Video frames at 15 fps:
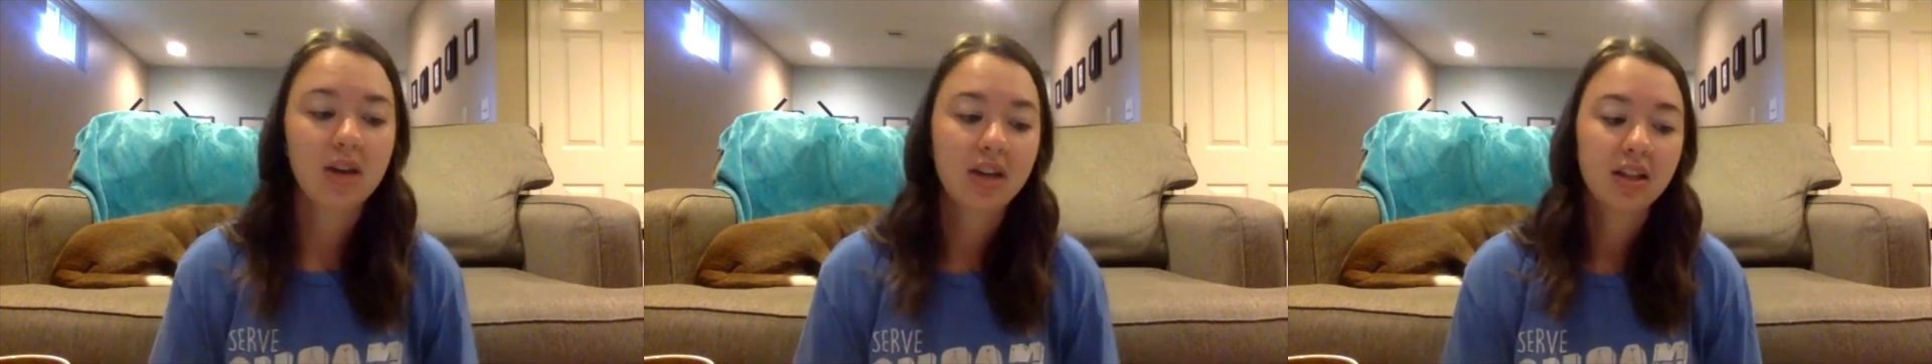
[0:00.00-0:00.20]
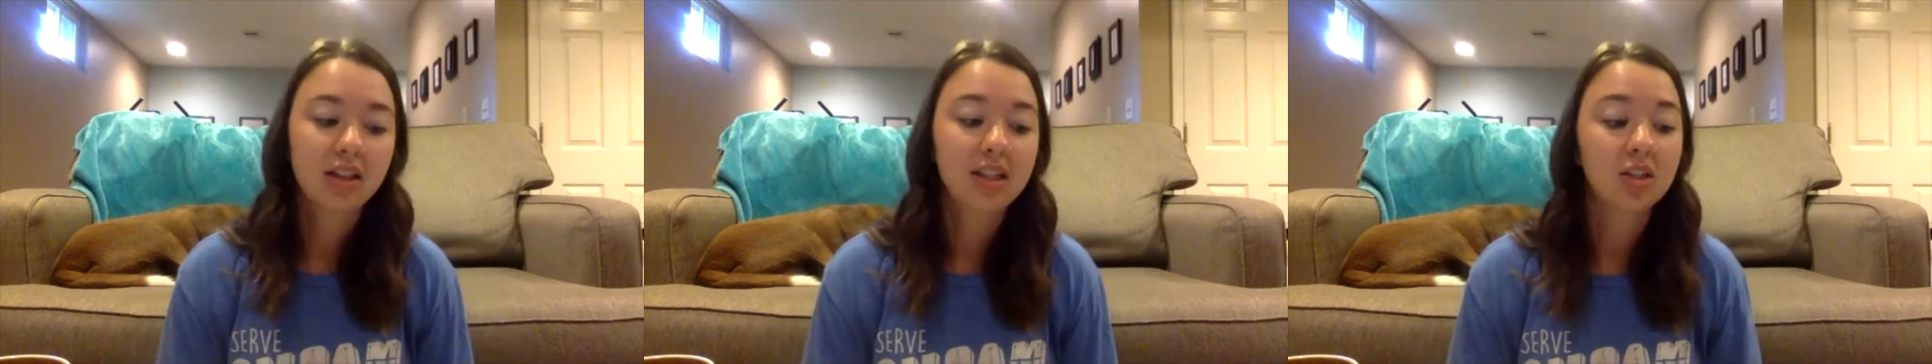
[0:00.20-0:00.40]

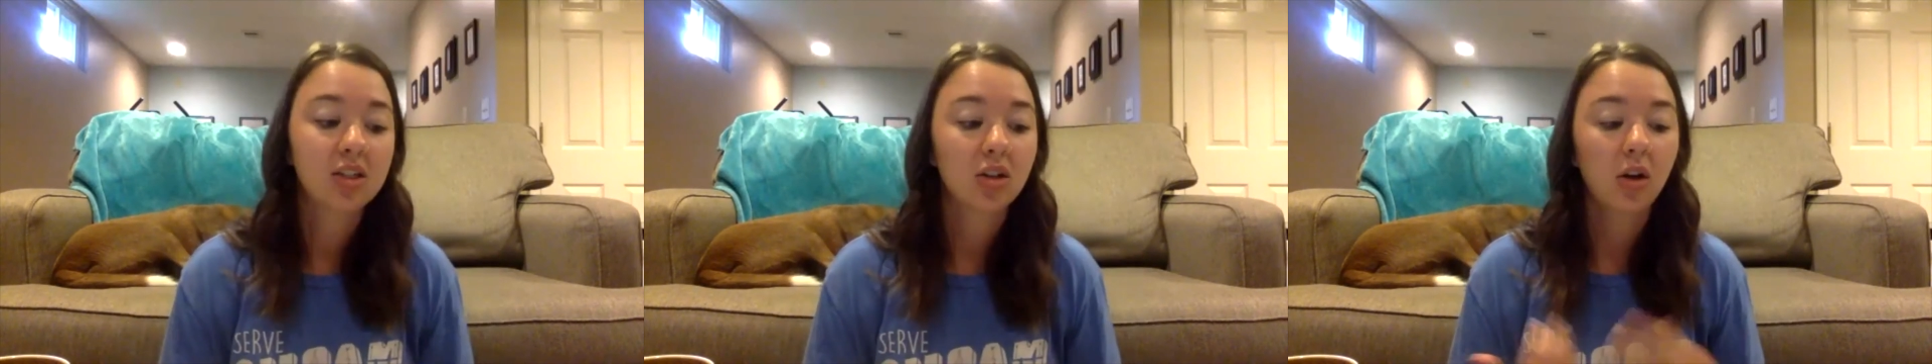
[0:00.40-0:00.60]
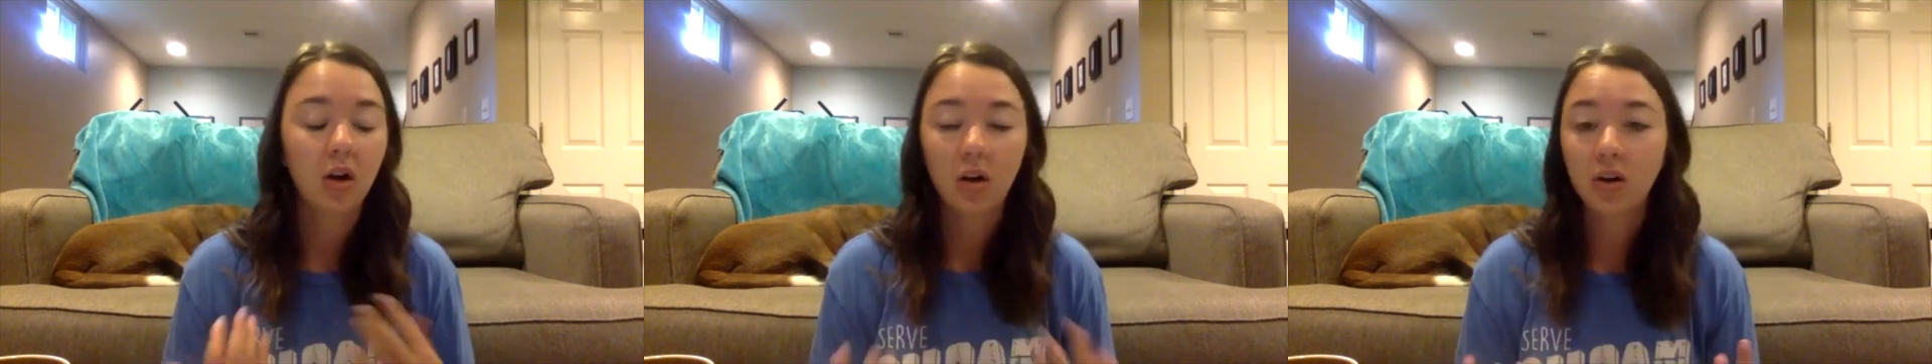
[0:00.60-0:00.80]
These are
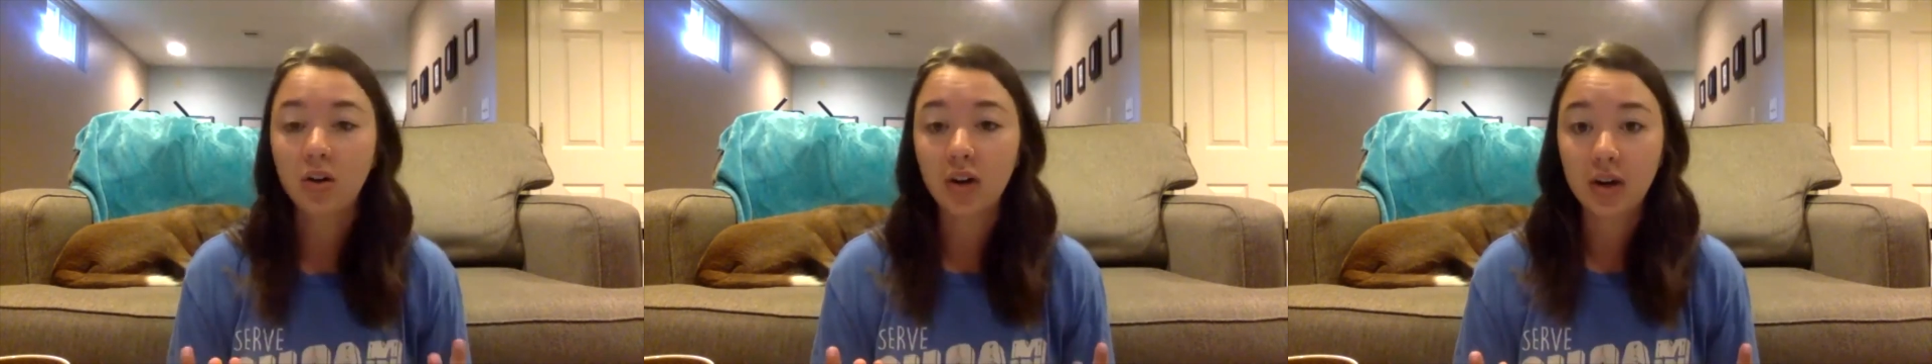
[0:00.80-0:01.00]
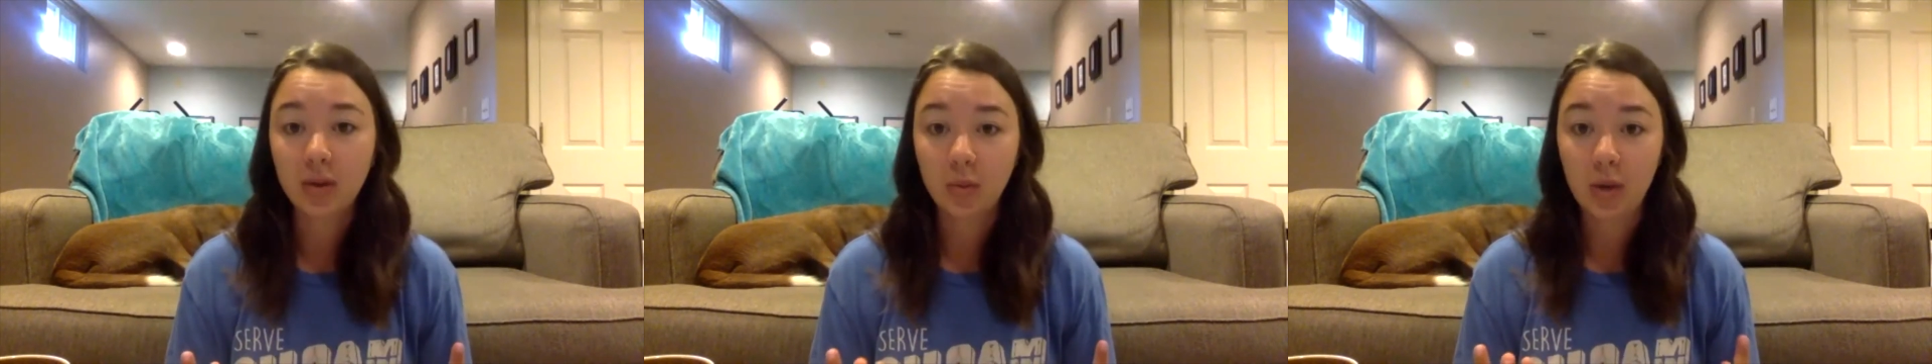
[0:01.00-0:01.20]
all
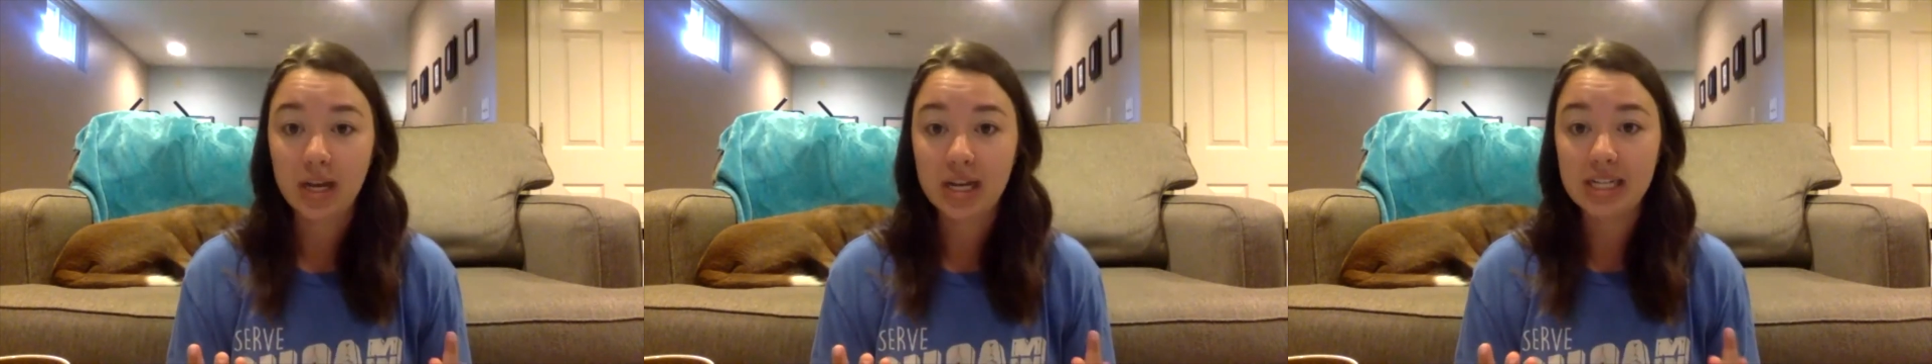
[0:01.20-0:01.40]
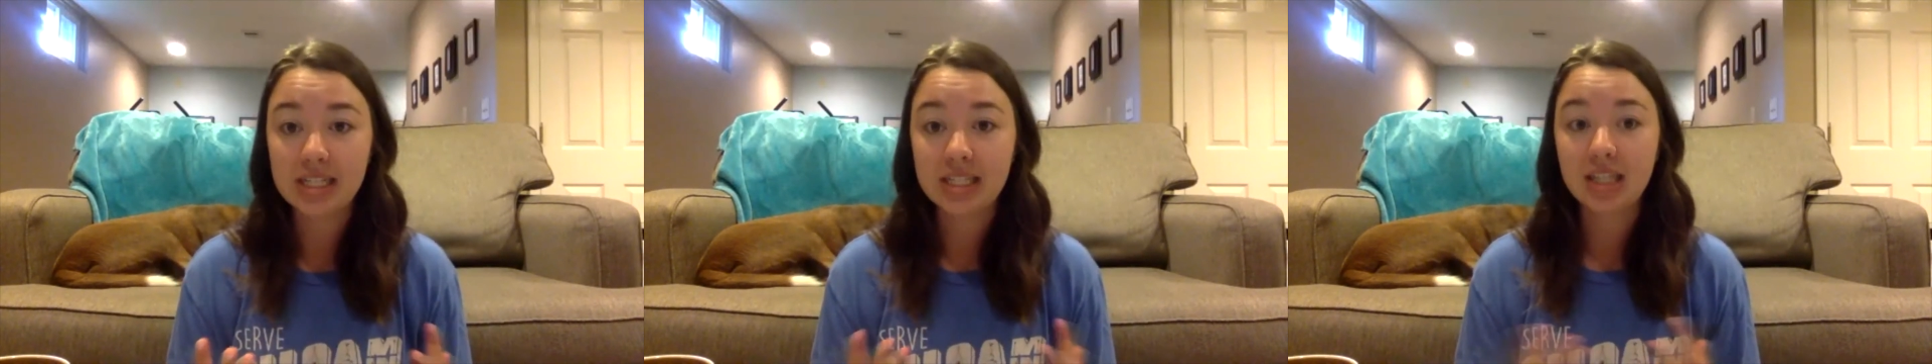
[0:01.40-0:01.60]
great
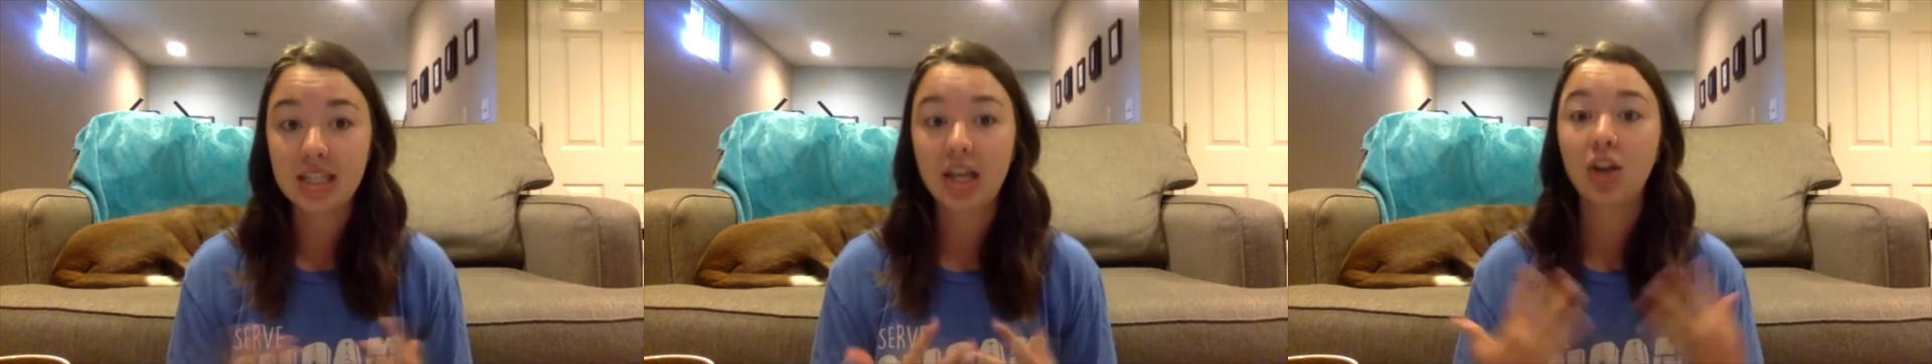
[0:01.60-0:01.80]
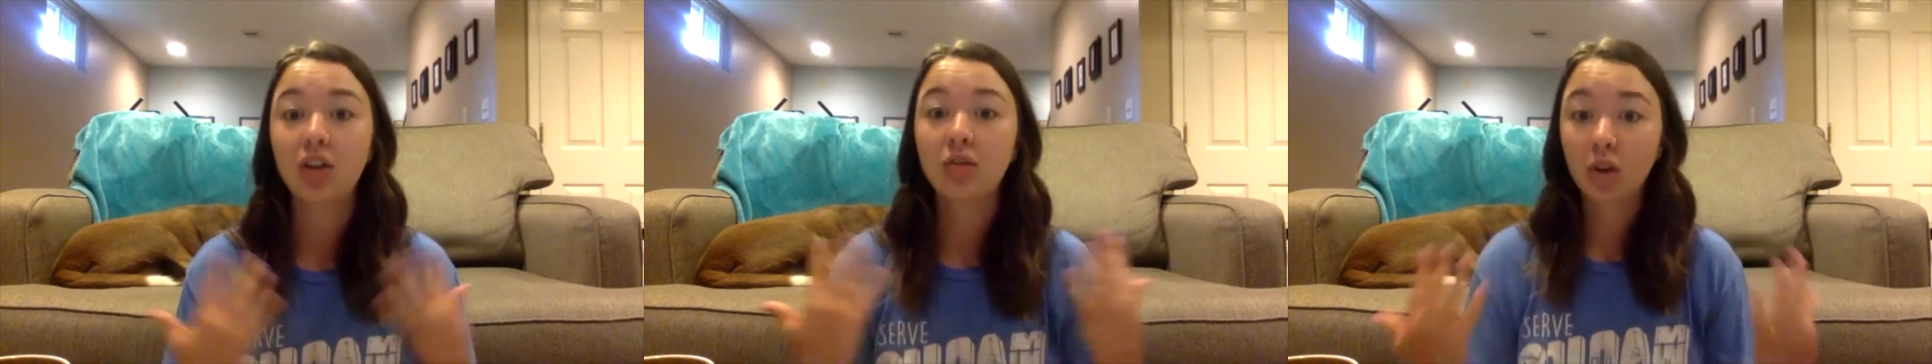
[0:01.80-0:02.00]
ways that
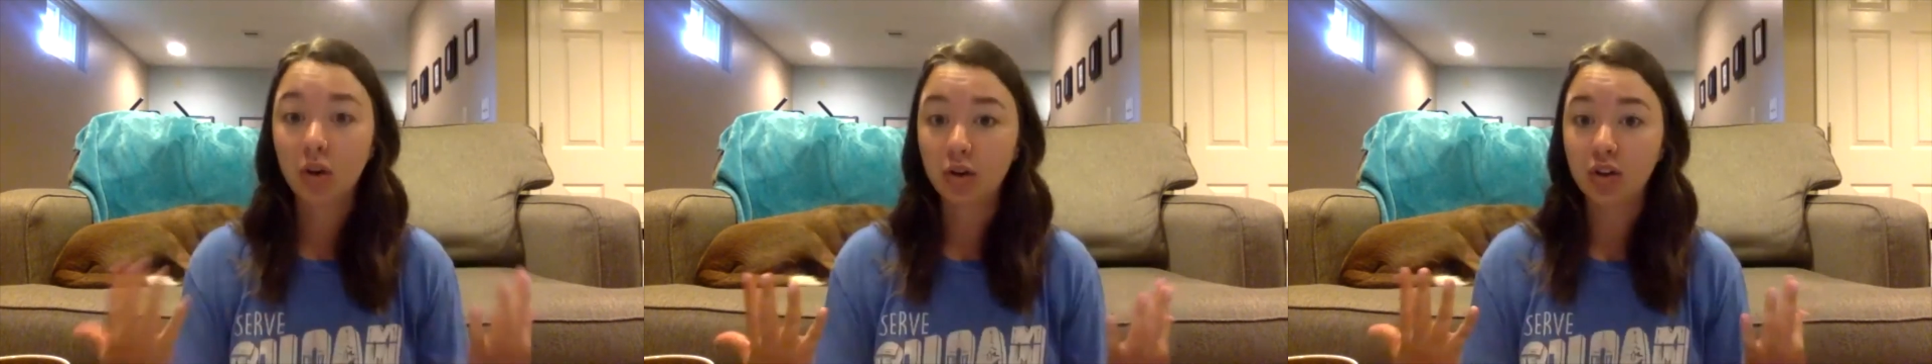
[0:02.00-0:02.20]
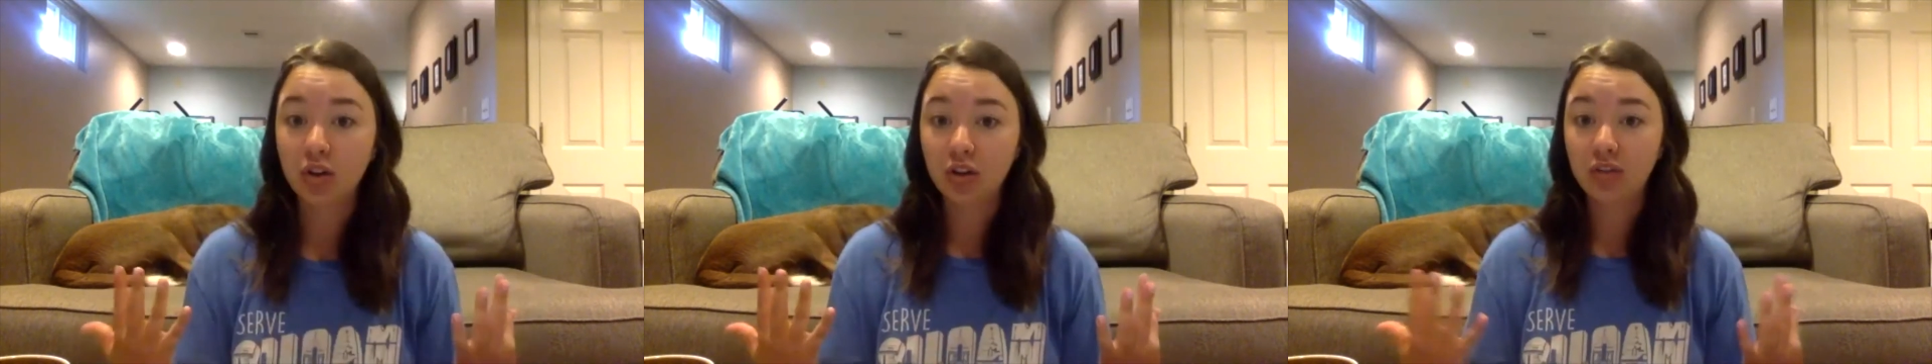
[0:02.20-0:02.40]
you've grown
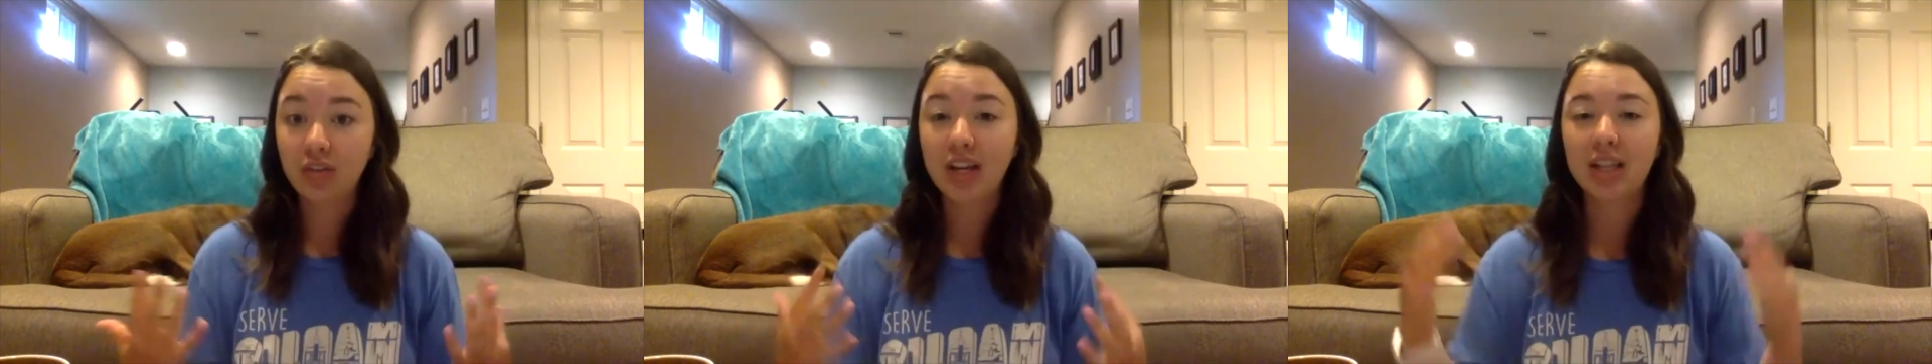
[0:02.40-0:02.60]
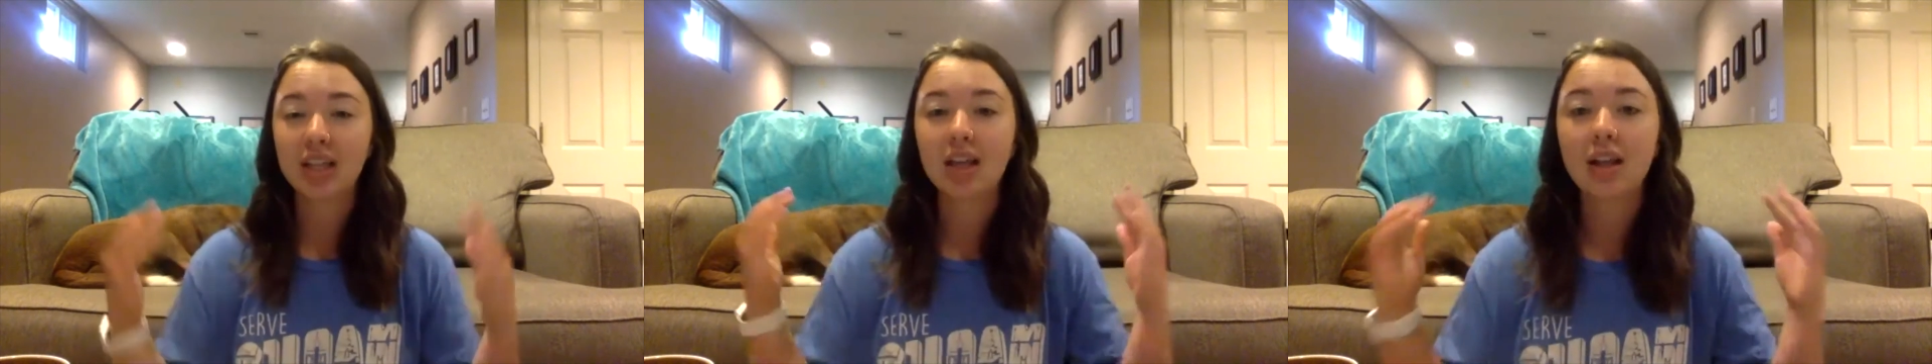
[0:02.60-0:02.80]
in your faith.